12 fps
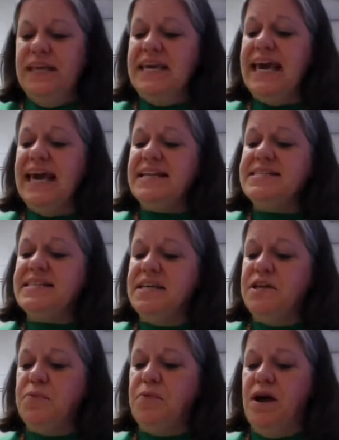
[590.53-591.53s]
He had
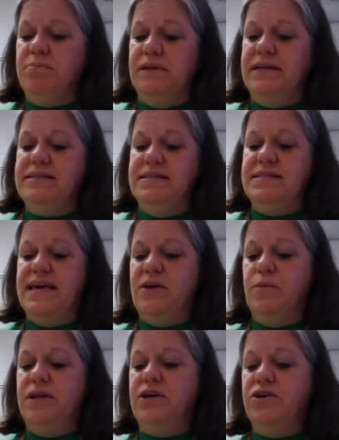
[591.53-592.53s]
intended probably to
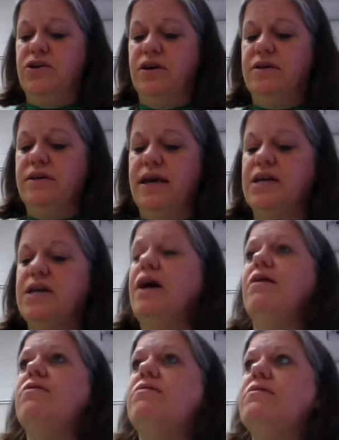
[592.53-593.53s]
take what he could and
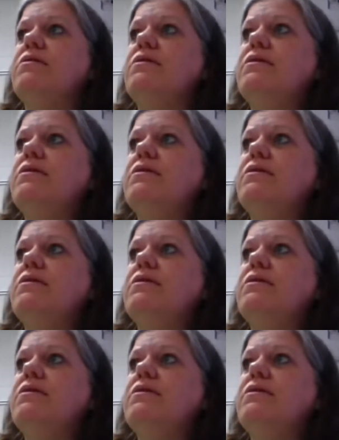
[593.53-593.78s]
go.